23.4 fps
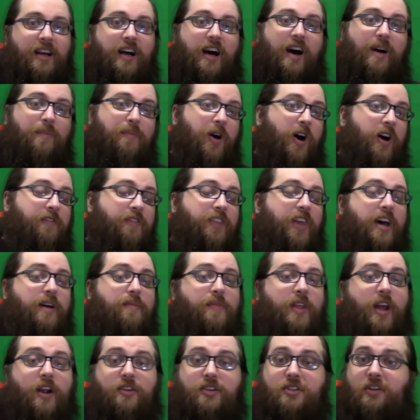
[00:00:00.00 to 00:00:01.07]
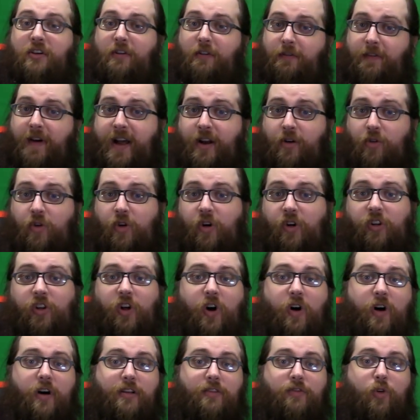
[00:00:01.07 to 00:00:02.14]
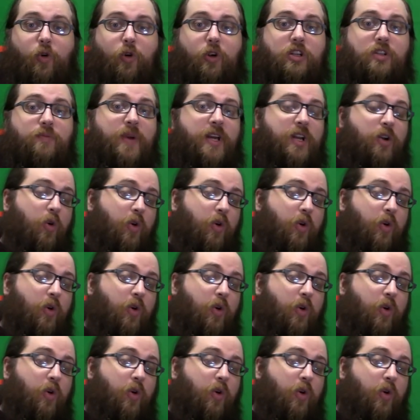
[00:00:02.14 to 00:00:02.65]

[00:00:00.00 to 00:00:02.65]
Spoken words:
Above them, there's federal law enforcement,